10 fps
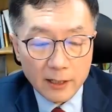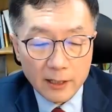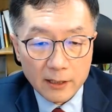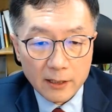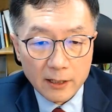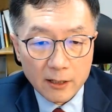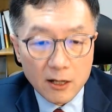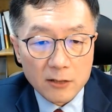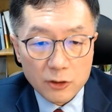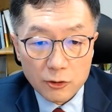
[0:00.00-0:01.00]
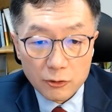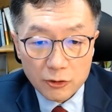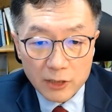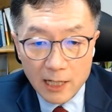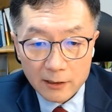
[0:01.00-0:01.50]
a, a
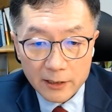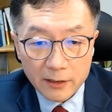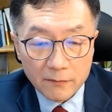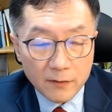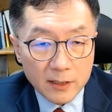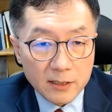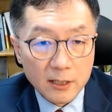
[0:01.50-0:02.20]
constitutionality of this.